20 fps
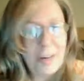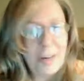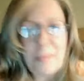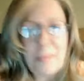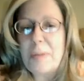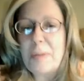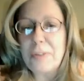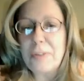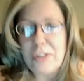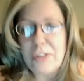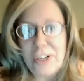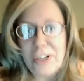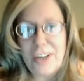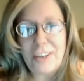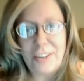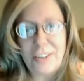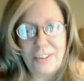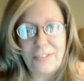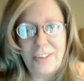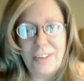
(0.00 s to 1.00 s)
people shocked
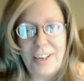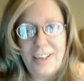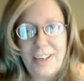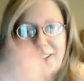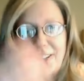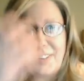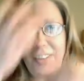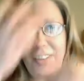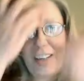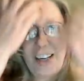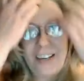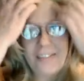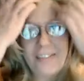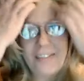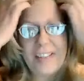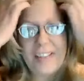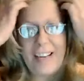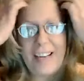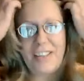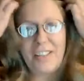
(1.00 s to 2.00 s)
to find out that I
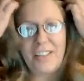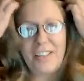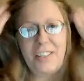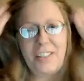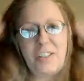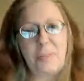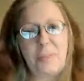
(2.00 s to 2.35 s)
was actually depressed.